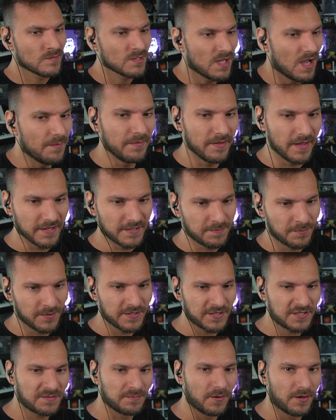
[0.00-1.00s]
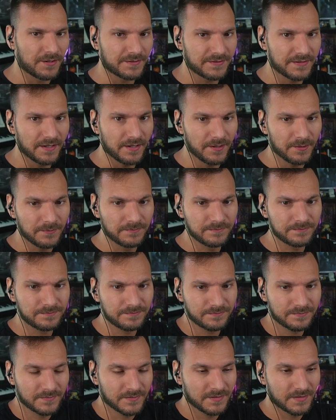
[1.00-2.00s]
I mean, that's pretty smart, though.
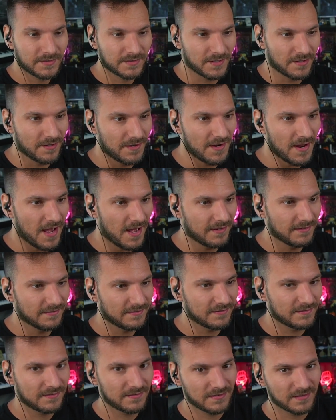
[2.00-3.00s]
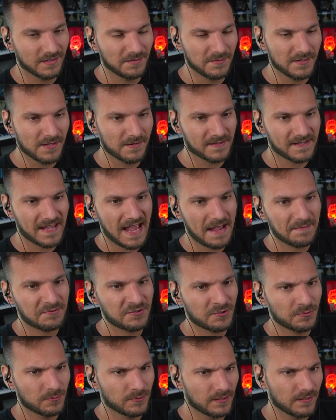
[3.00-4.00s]
So they're not going to be able to
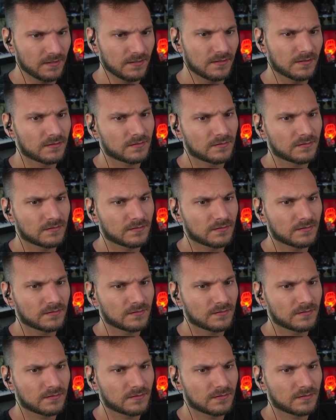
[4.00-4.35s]
capture one?